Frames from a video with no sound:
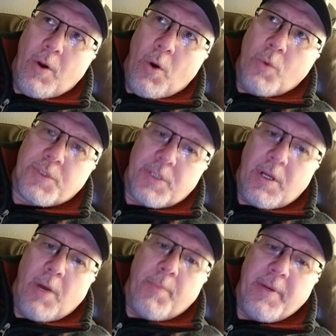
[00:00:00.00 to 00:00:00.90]
owns the
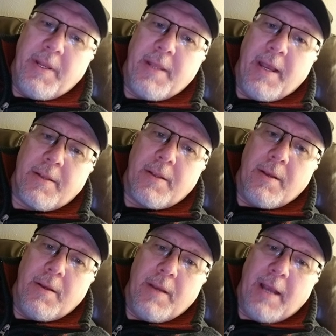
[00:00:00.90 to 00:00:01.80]
company that
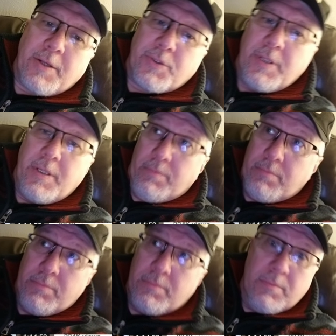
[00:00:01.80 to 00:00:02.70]
actually
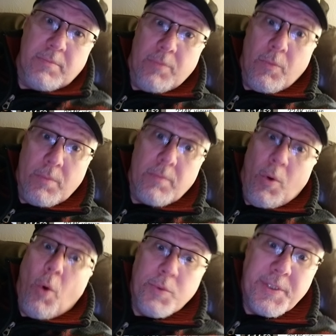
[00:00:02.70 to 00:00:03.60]

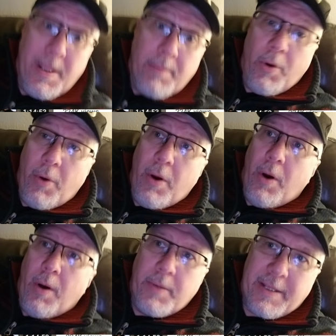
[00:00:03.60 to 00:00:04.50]
owns them,
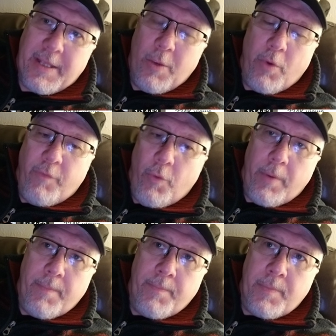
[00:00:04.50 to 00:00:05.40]
or that they work for.